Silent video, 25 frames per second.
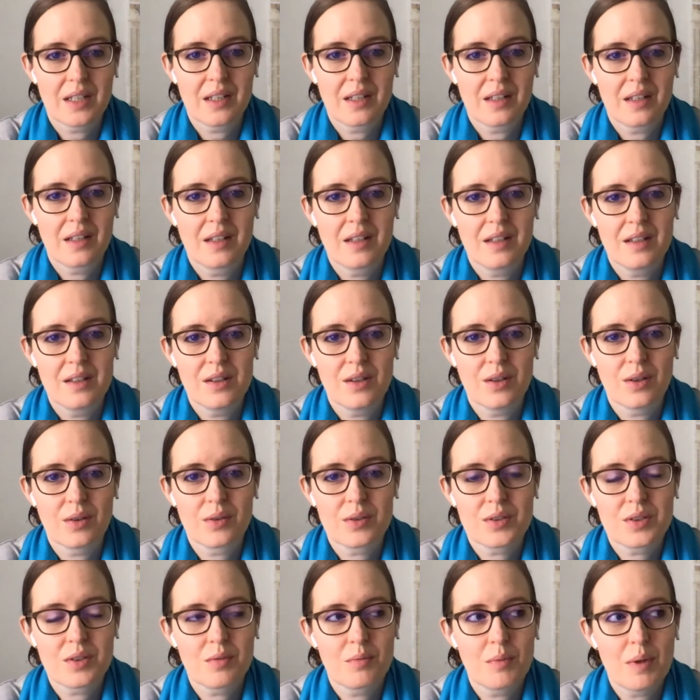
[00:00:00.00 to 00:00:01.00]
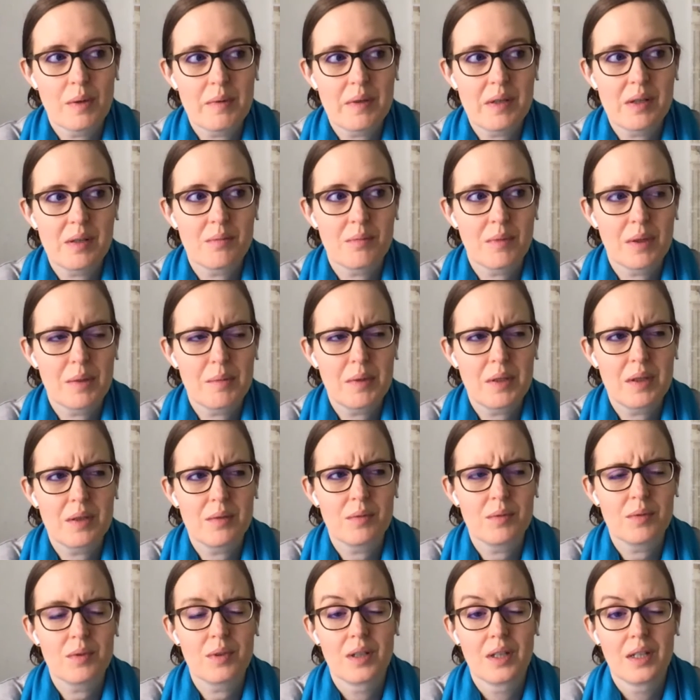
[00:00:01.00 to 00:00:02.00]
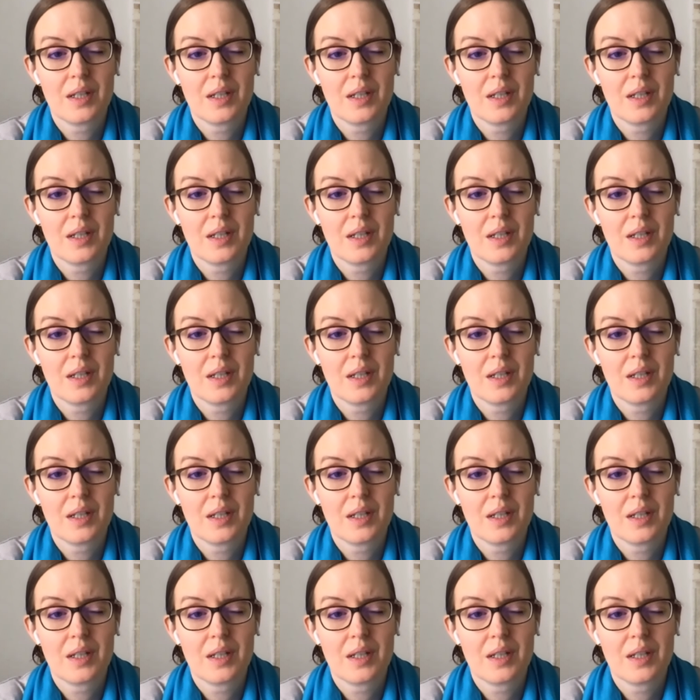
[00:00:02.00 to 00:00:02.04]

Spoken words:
That so maybe